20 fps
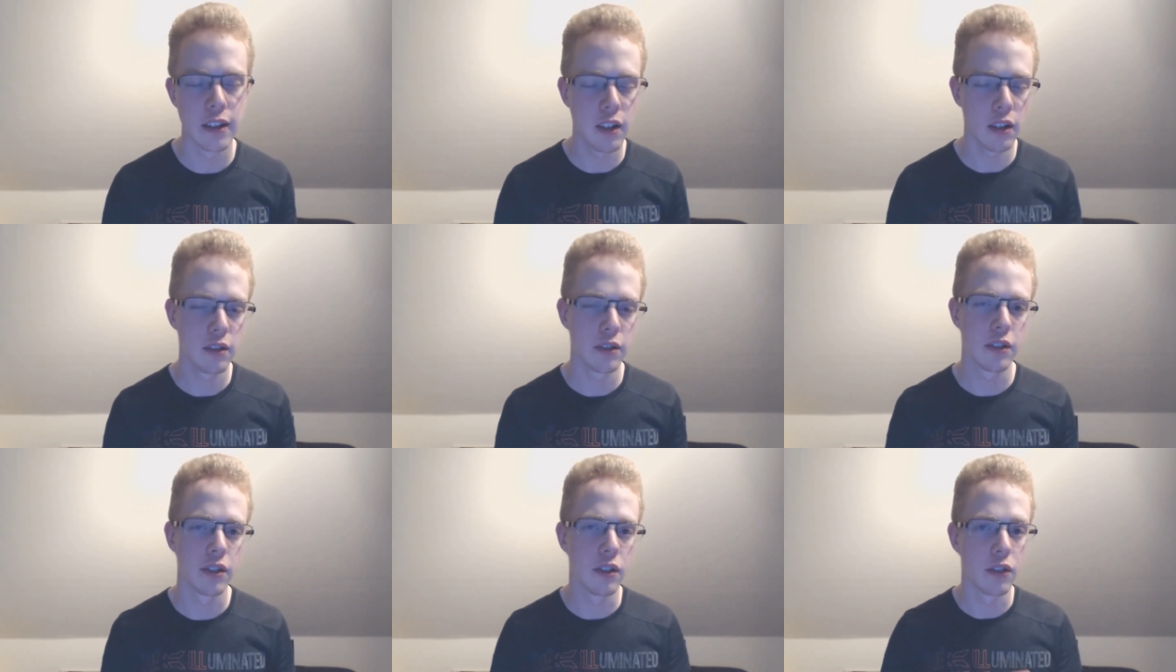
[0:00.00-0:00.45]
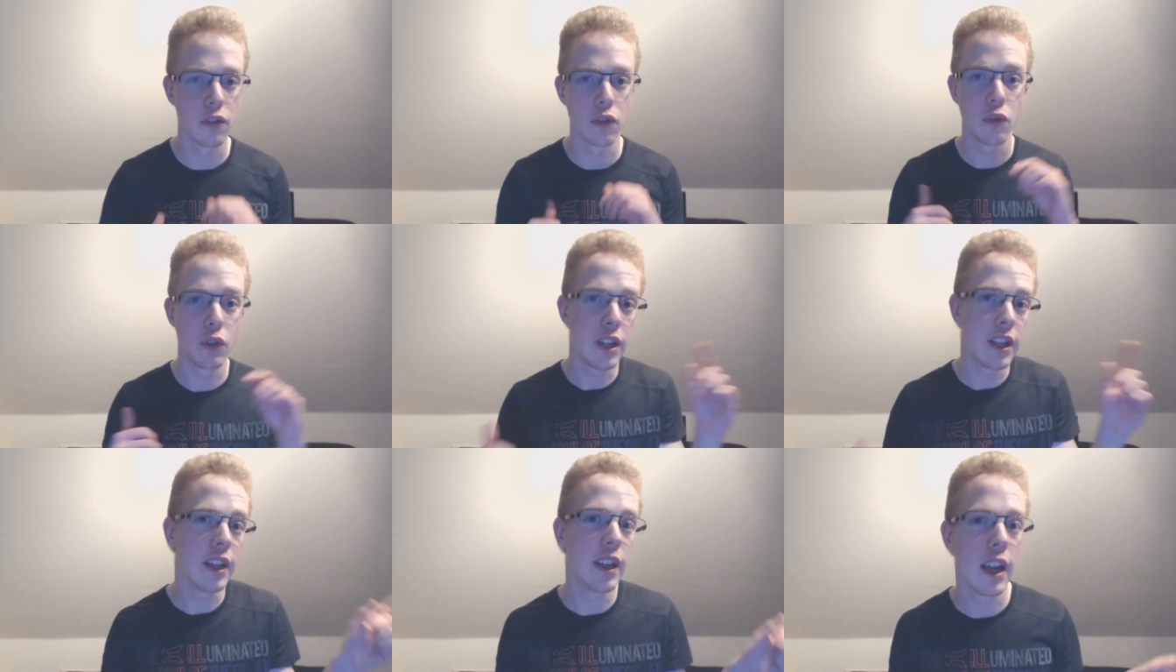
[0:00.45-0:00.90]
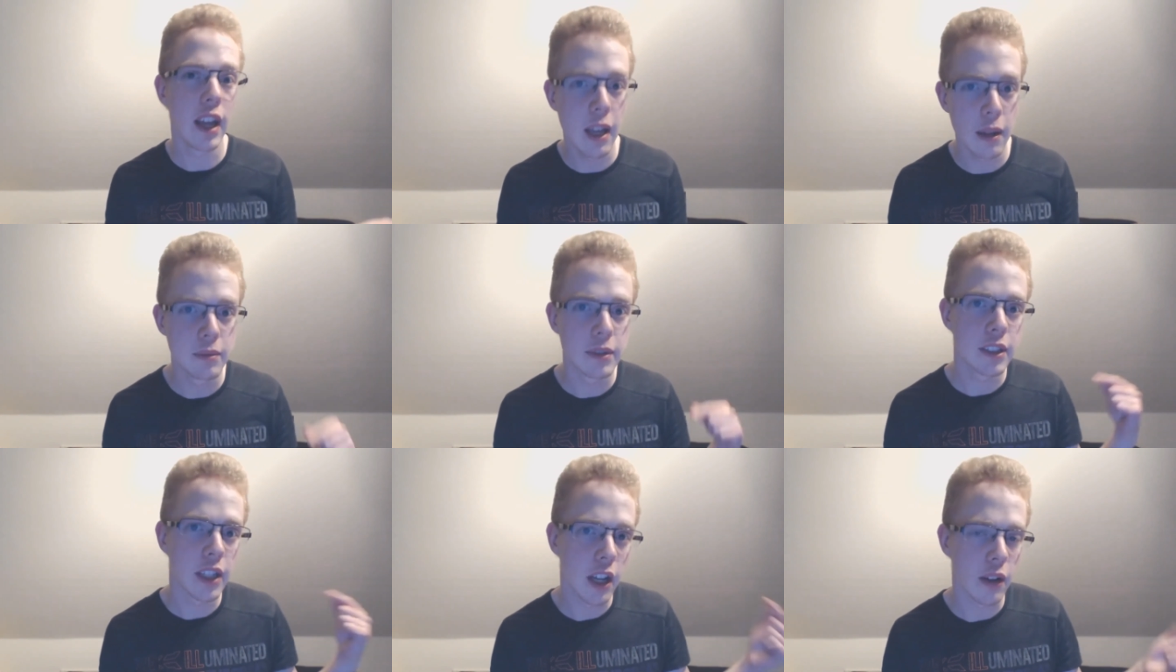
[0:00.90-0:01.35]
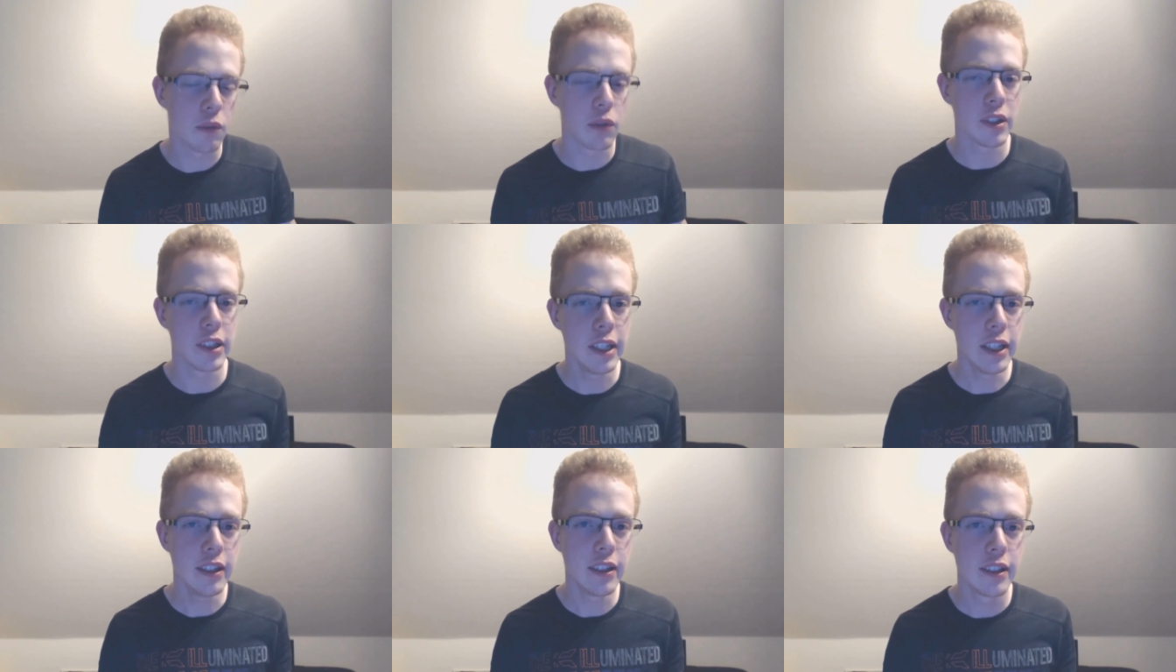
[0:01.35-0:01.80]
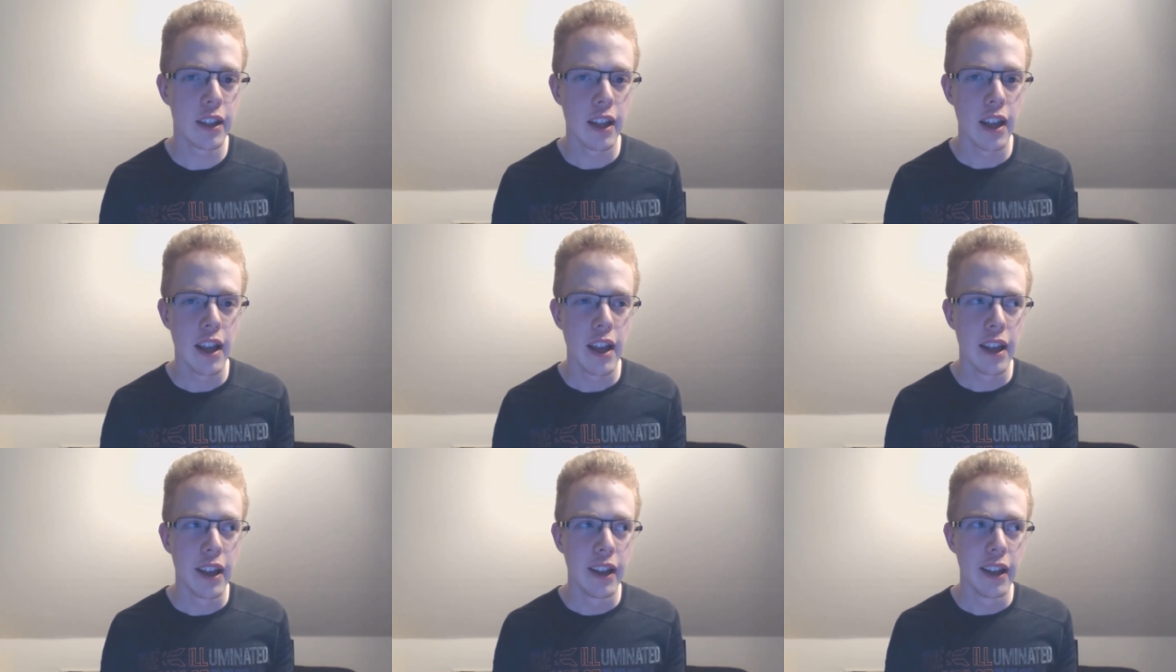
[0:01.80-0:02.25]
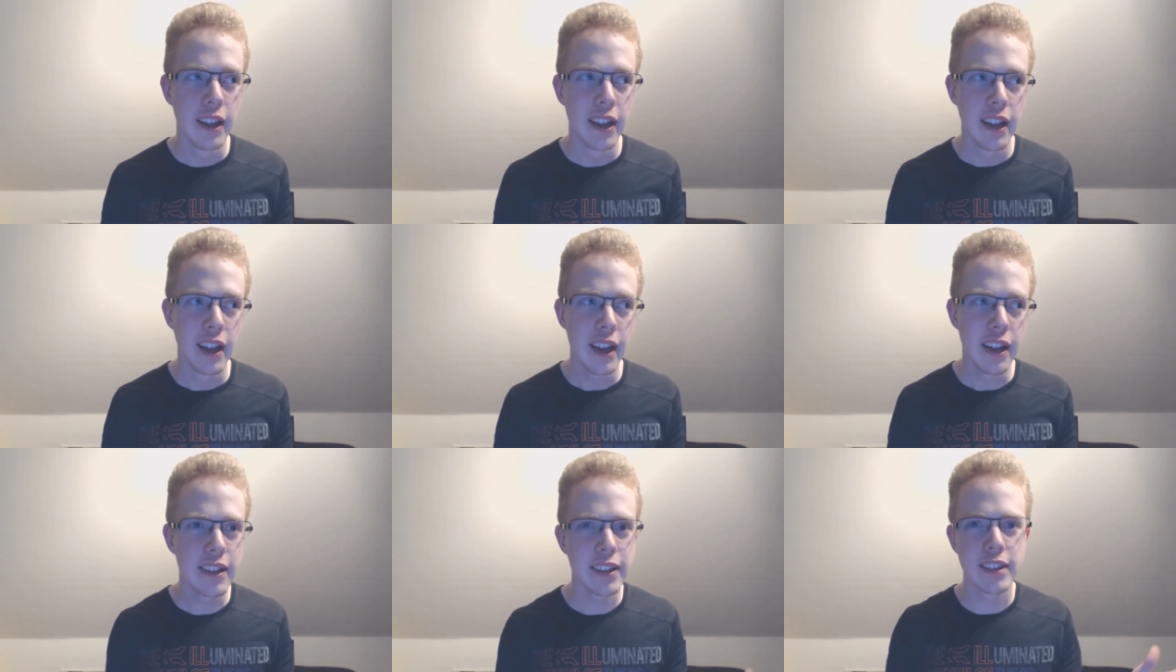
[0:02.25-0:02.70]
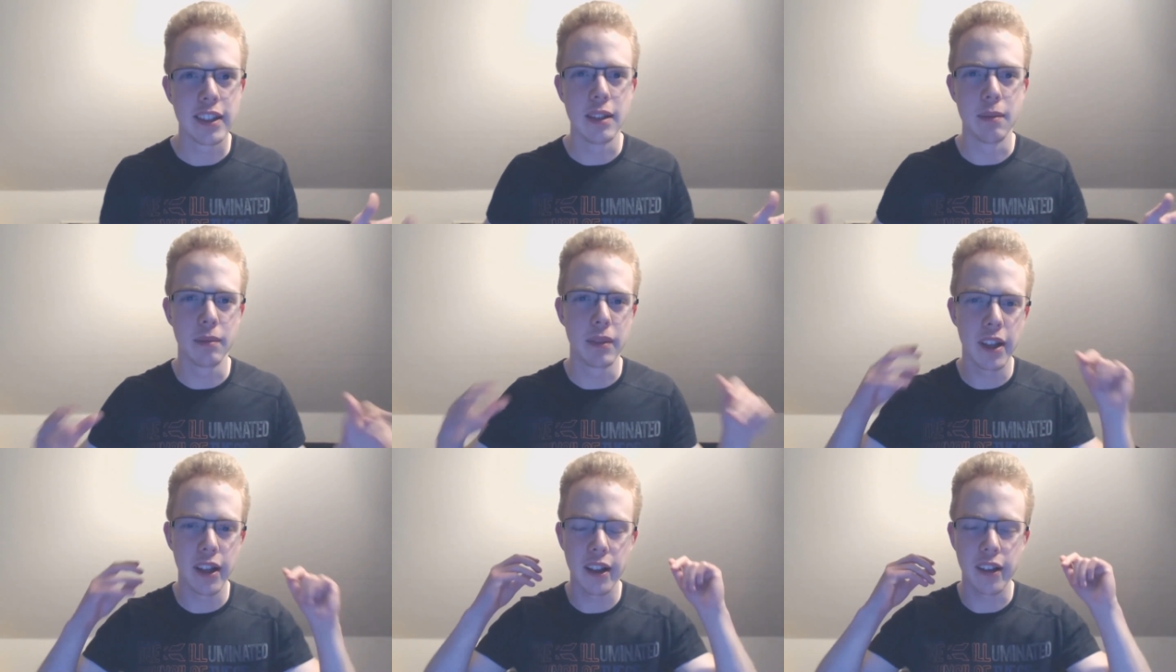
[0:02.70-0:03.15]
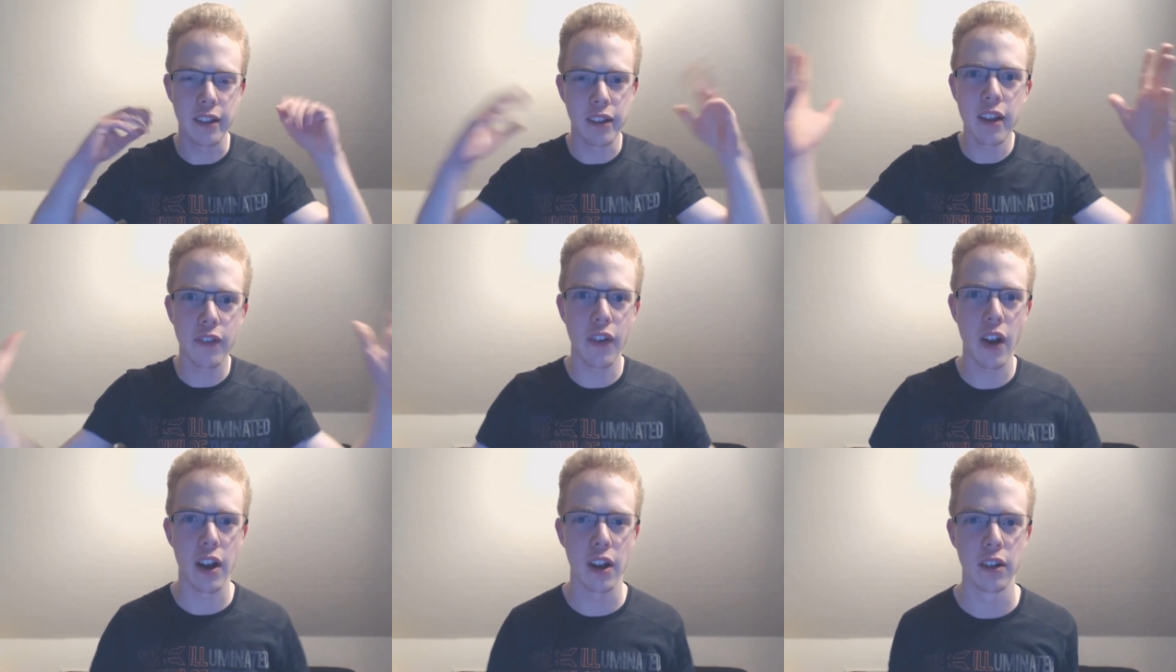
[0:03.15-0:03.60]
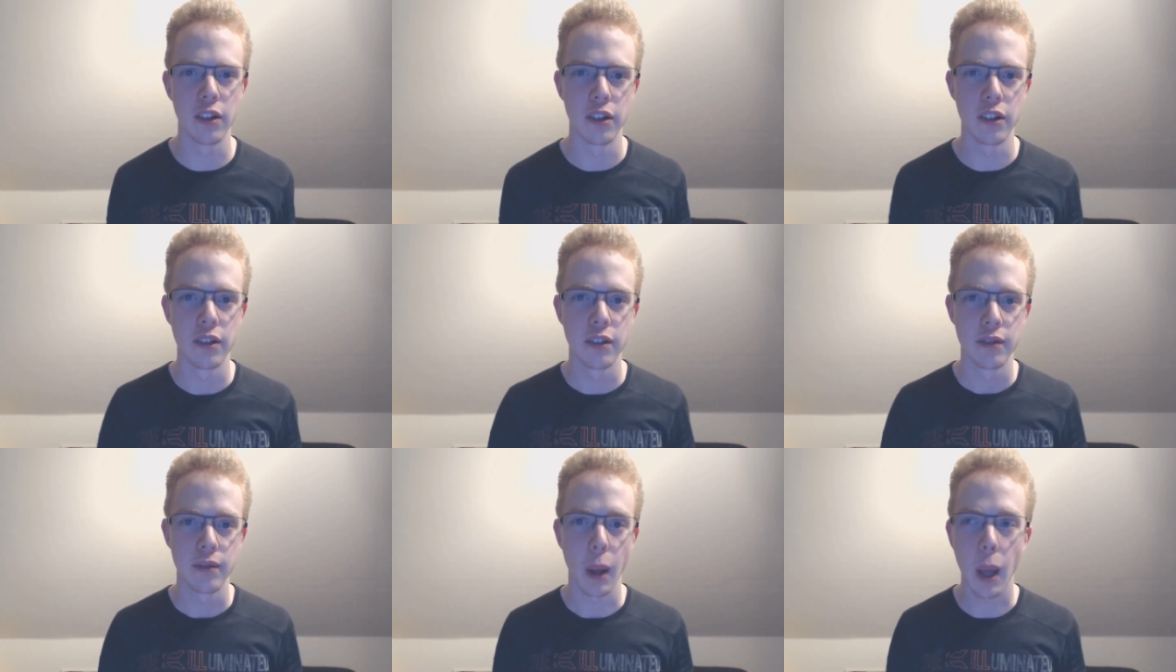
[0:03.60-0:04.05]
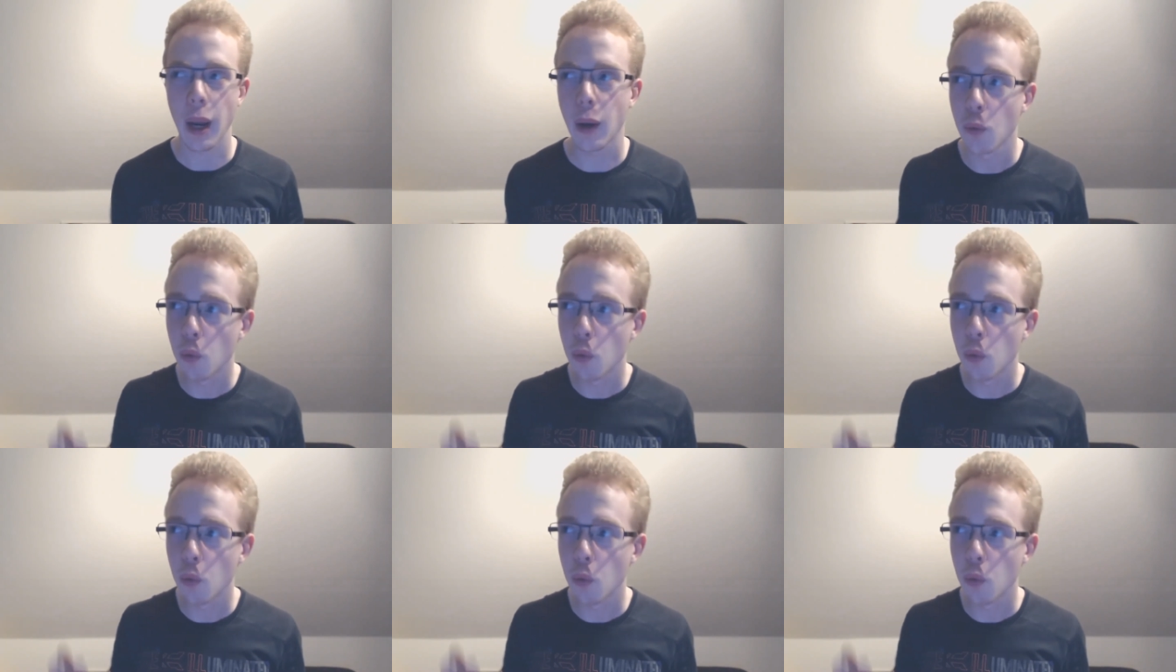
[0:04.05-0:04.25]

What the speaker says: and also the free games they have released, is deemed a cliffhanger.